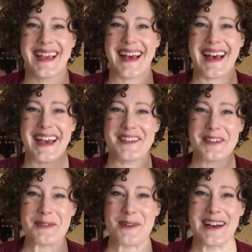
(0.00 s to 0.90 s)
Hi
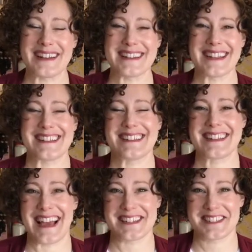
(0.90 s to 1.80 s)
everyone,
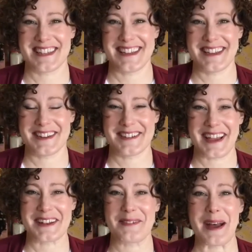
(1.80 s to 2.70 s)
Natasha here
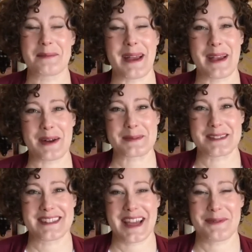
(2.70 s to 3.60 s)
and around my home
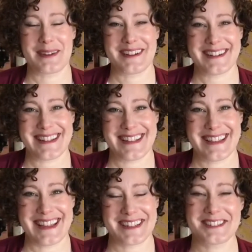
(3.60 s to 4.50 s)
today we are in the
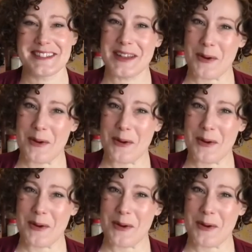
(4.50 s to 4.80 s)
kitchen.